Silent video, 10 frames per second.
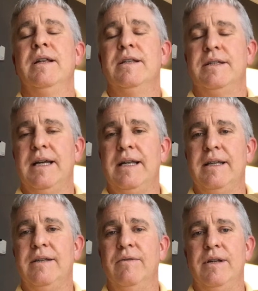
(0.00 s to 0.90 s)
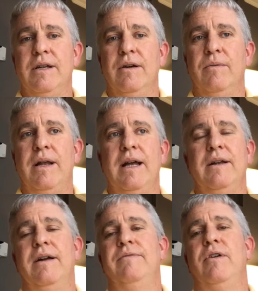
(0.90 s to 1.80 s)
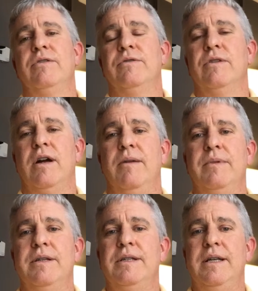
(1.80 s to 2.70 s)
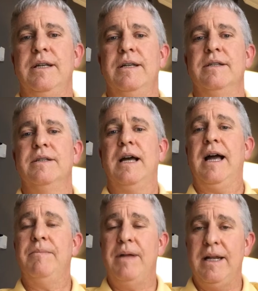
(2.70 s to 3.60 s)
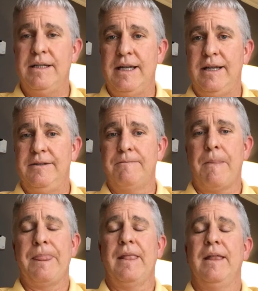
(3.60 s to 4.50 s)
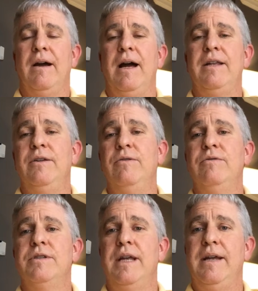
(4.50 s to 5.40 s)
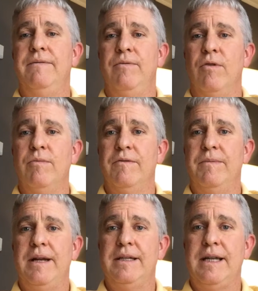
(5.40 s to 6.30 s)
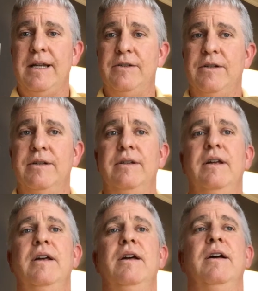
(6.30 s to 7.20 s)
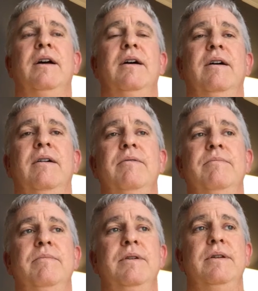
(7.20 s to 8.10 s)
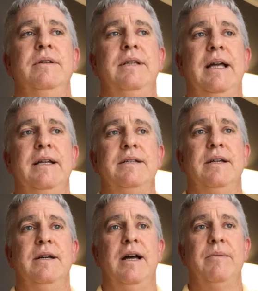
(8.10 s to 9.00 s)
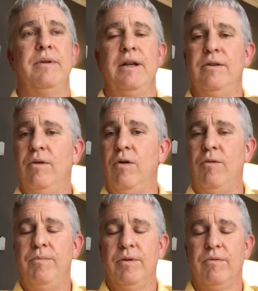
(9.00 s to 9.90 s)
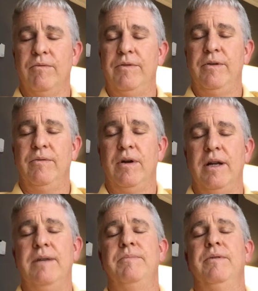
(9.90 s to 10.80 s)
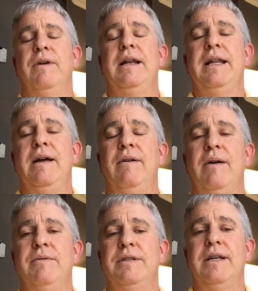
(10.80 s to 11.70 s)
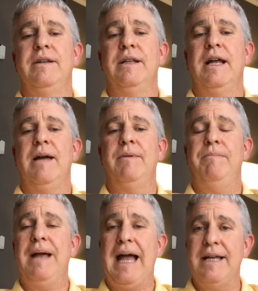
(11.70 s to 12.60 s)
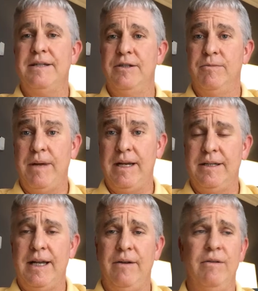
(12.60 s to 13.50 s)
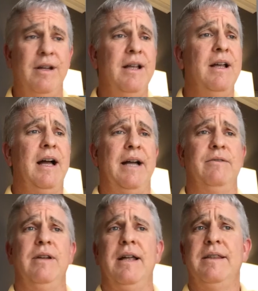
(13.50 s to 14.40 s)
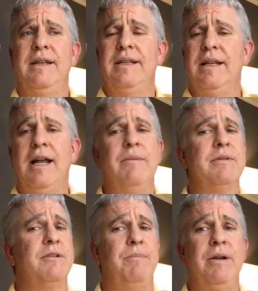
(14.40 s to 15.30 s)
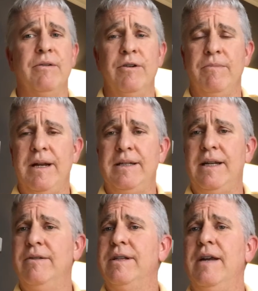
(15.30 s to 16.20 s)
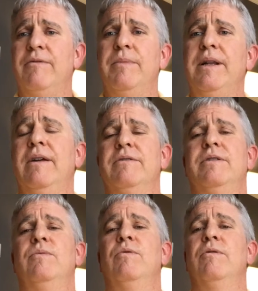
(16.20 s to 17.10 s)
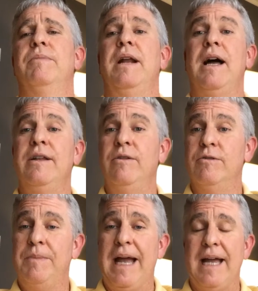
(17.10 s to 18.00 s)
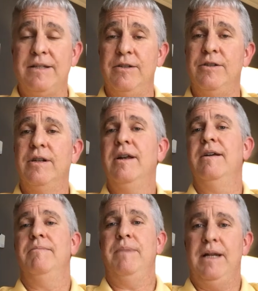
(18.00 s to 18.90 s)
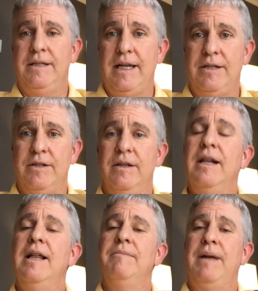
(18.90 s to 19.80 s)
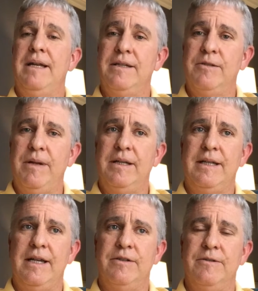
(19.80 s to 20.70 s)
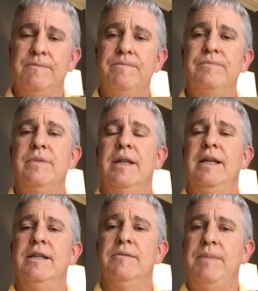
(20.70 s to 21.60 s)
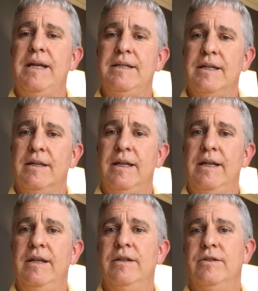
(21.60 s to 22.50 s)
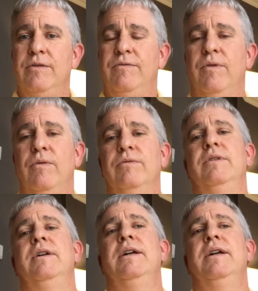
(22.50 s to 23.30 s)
The second way I foster calmness is I meditate. Now, I use a form of meditation that I'm going to do a whole book review on it, but right now I will tell you that I'm a passage meditator. I do not think that I'm a superior meditator to everybody else in the world, but I use passage meditation. Passage meditation is basically twofold.